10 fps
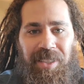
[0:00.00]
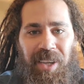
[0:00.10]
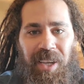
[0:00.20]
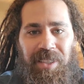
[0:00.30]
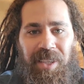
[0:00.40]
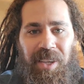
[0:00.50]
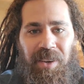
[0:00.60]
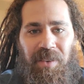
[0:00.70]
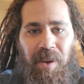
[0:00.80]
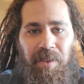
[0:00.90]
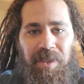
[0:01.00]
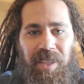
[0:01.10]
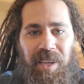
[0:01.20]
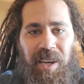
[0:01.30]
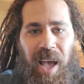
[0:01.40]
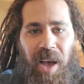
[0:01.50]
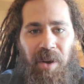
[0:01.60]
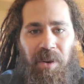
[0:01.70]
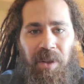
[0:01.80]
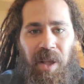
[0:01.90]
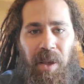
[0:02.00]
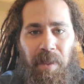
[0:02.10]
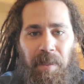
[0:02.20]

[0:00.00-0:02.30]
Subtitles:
Justin representing Howell.